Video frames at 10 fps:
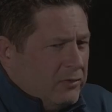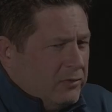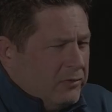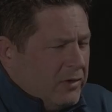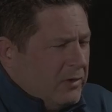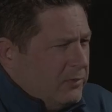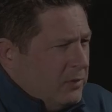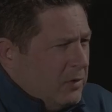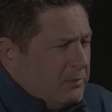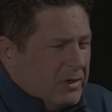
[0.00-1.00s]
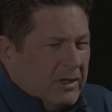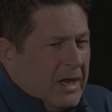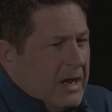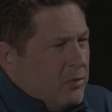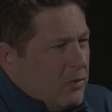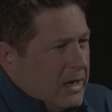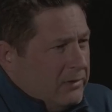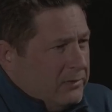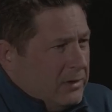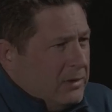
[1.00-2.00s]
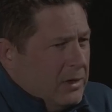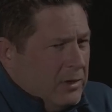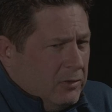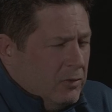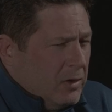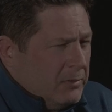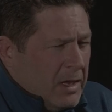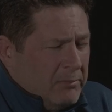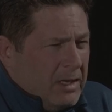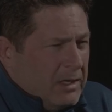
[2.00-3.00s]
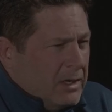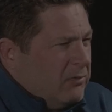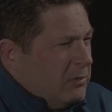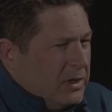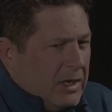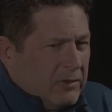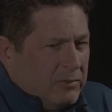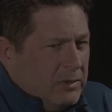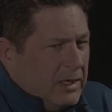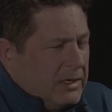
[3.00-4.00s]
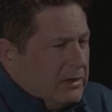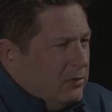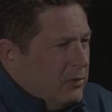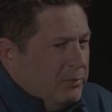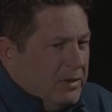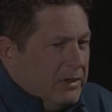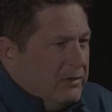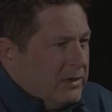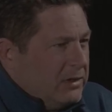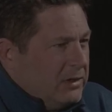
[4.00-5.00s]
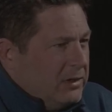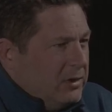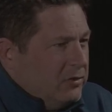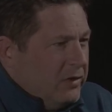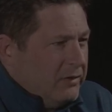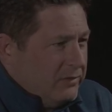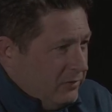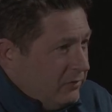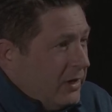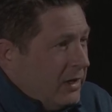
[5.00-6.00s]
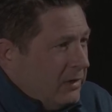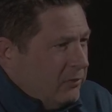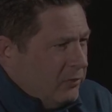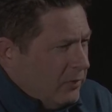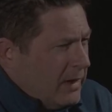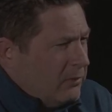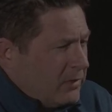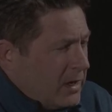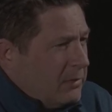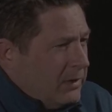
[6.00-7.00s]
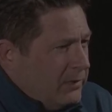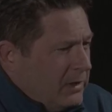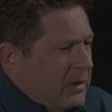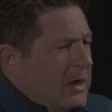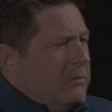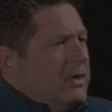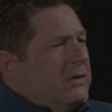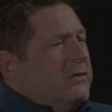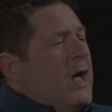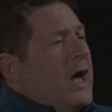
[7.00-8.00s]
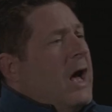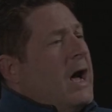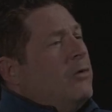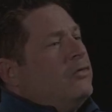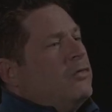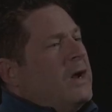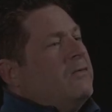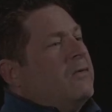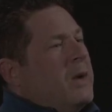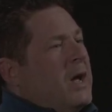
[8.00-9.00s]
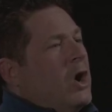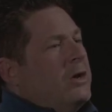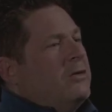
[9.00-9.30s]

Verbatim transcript: gangster stuff. You know, I'm mm-hmm. glamorizing it. You know, I'm, I'm making everybody out to be like, you know, Billy the Kid, mm-hmm. Jesse James. You know, yeah. that was kind of my thing because I was writing for my